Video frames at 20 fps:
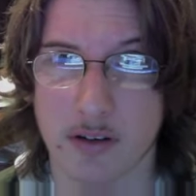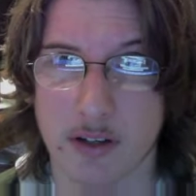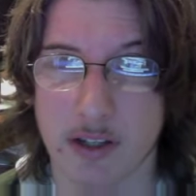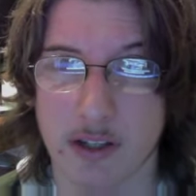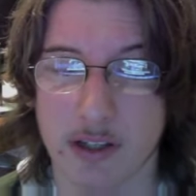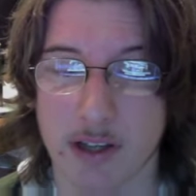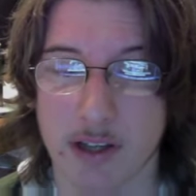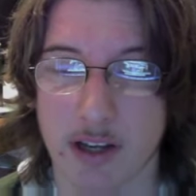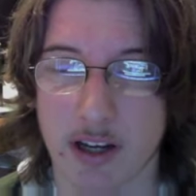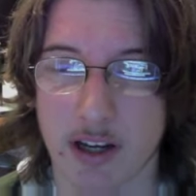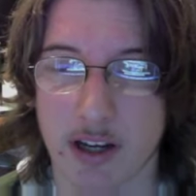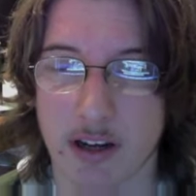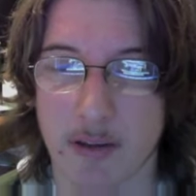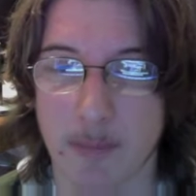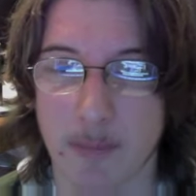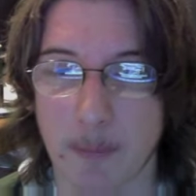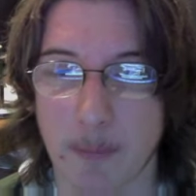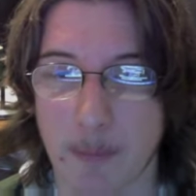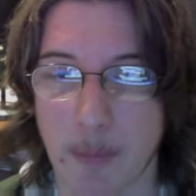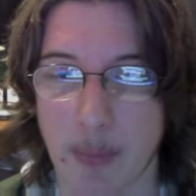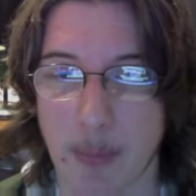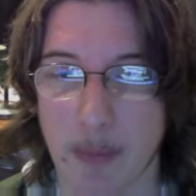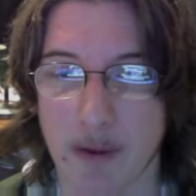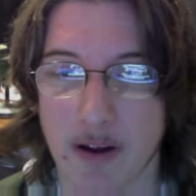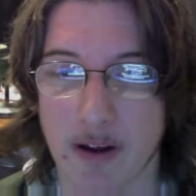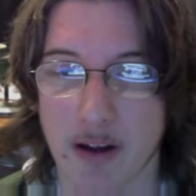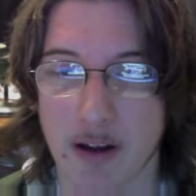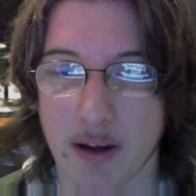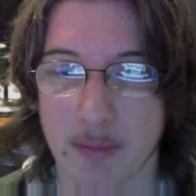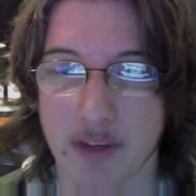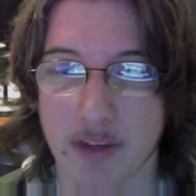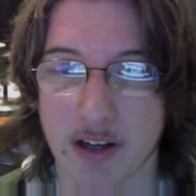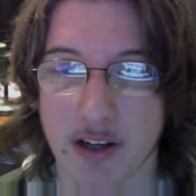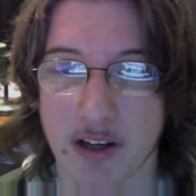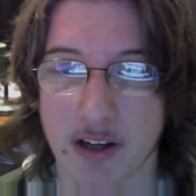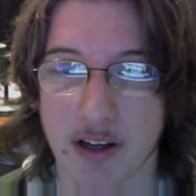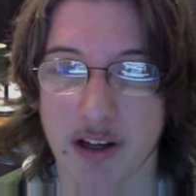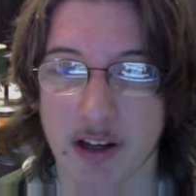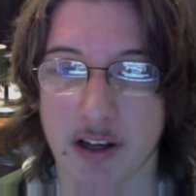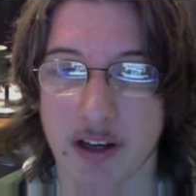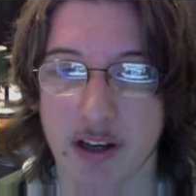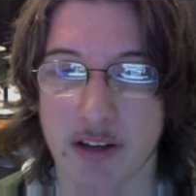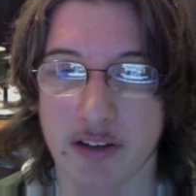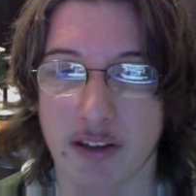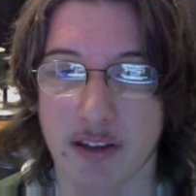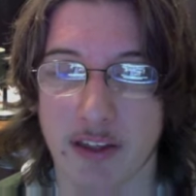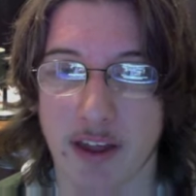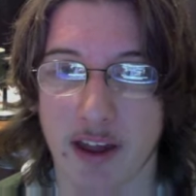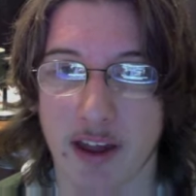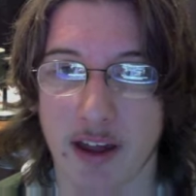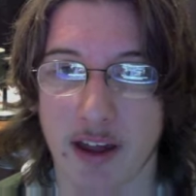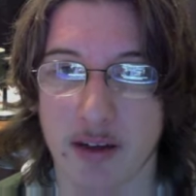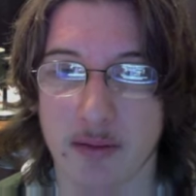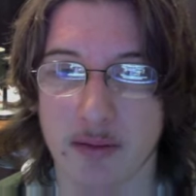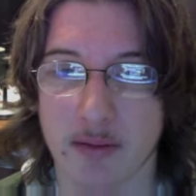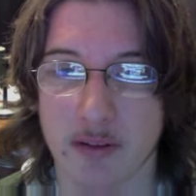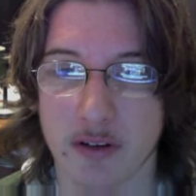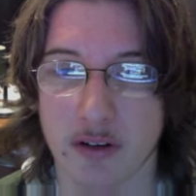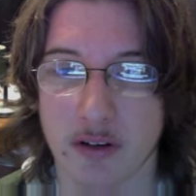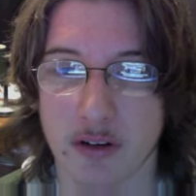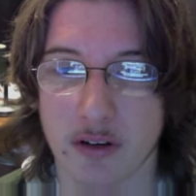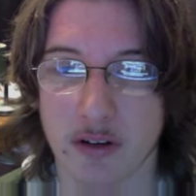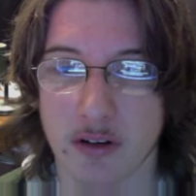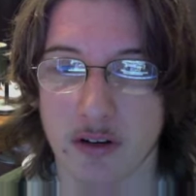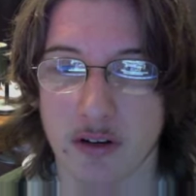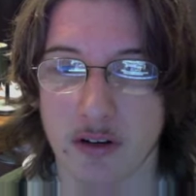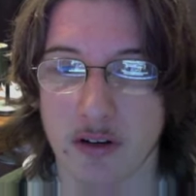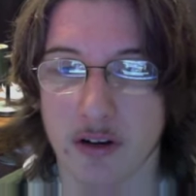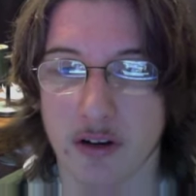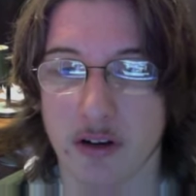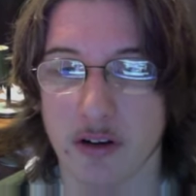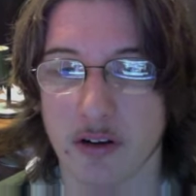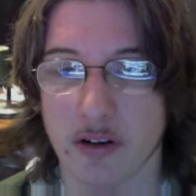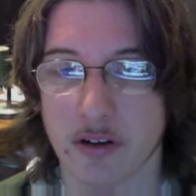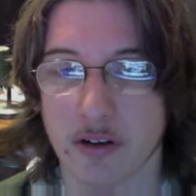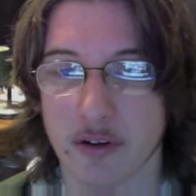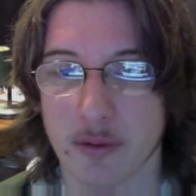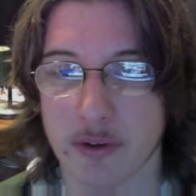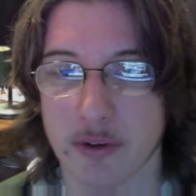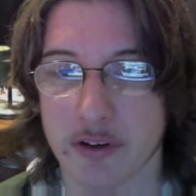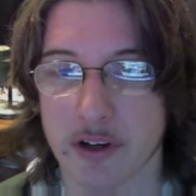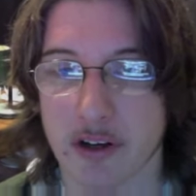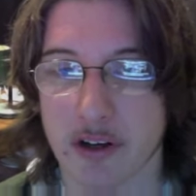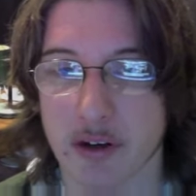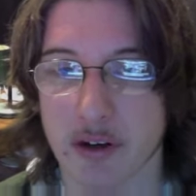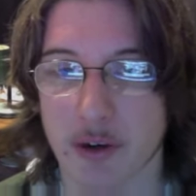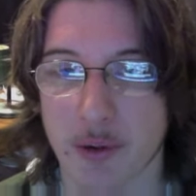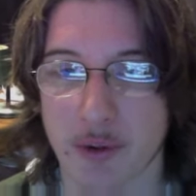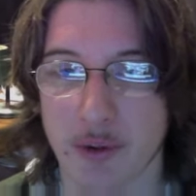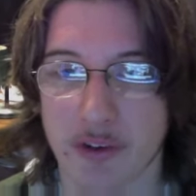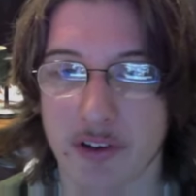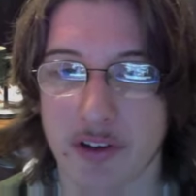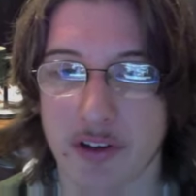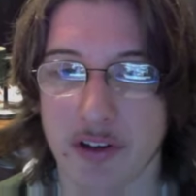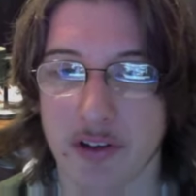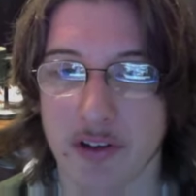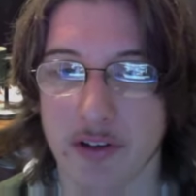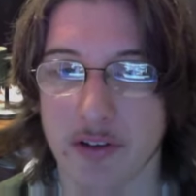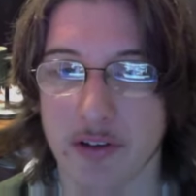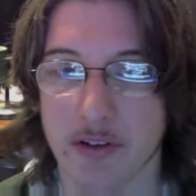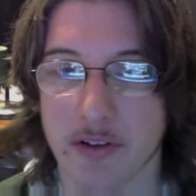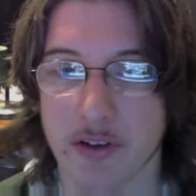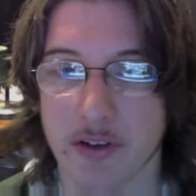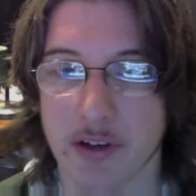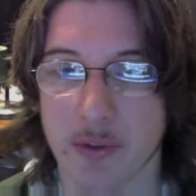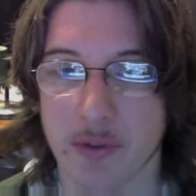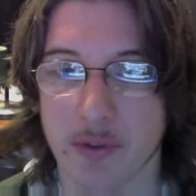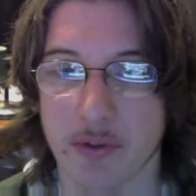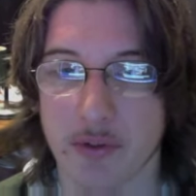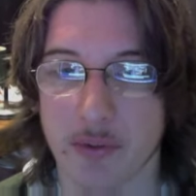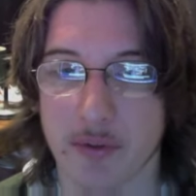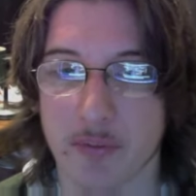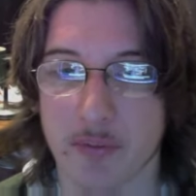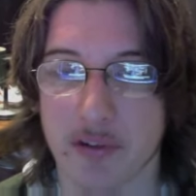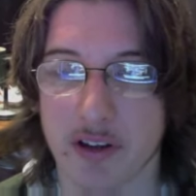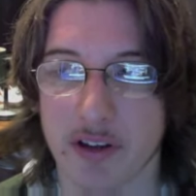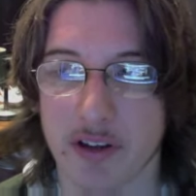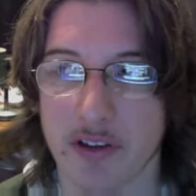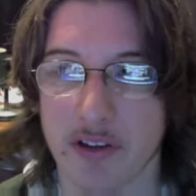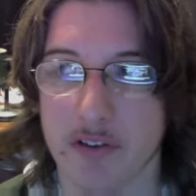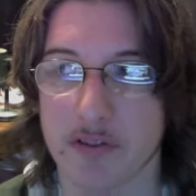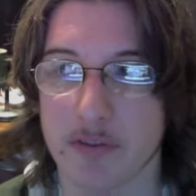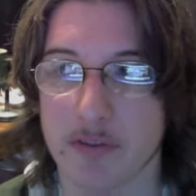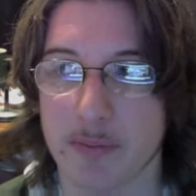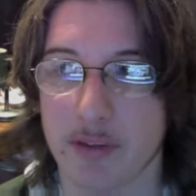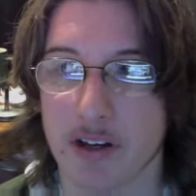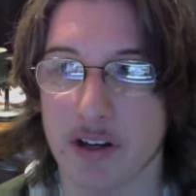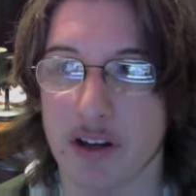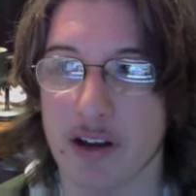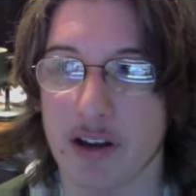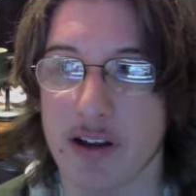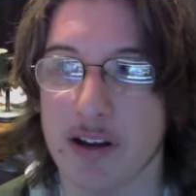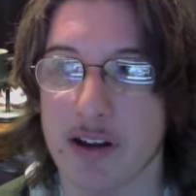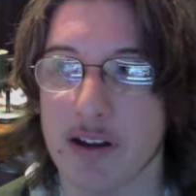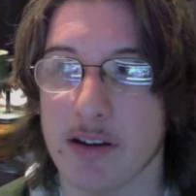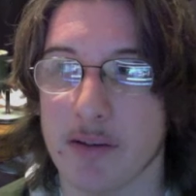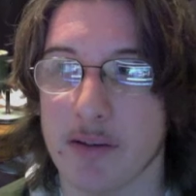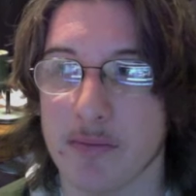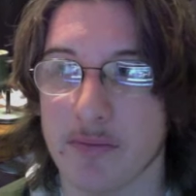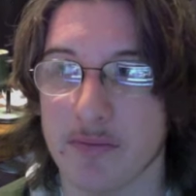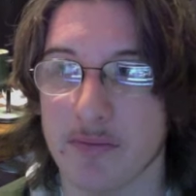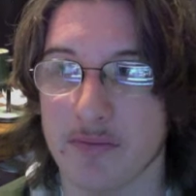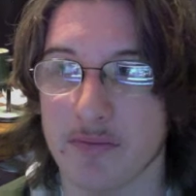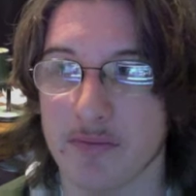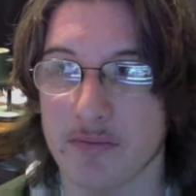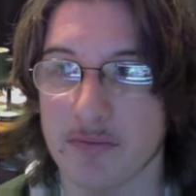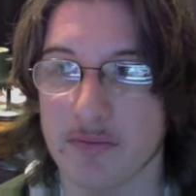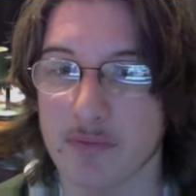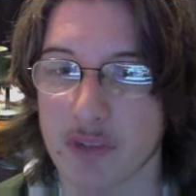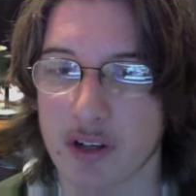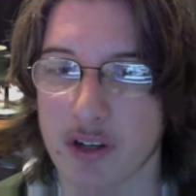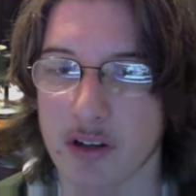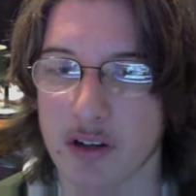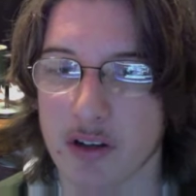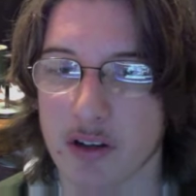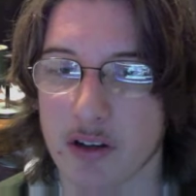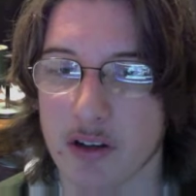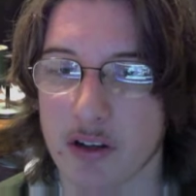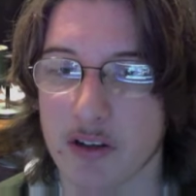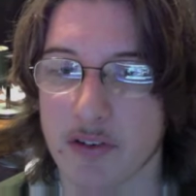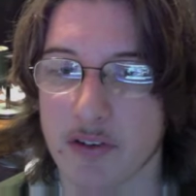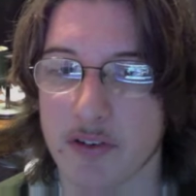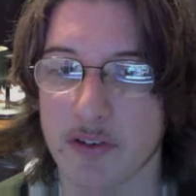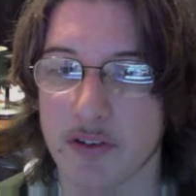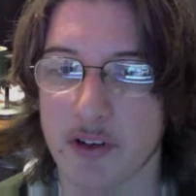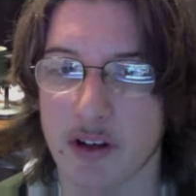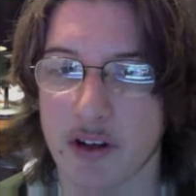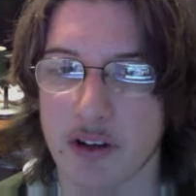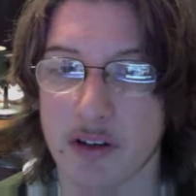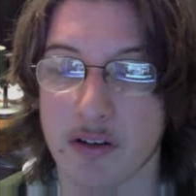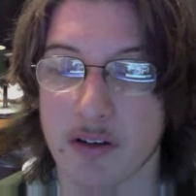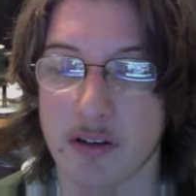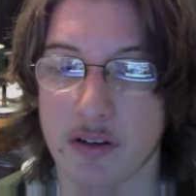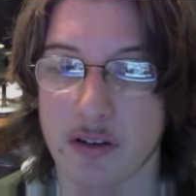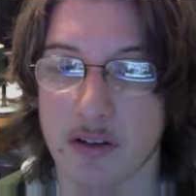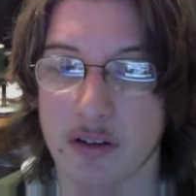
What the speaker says: Yeah, I'm not gonna get into that. Green Arrow was killed, and he was replaced by his son.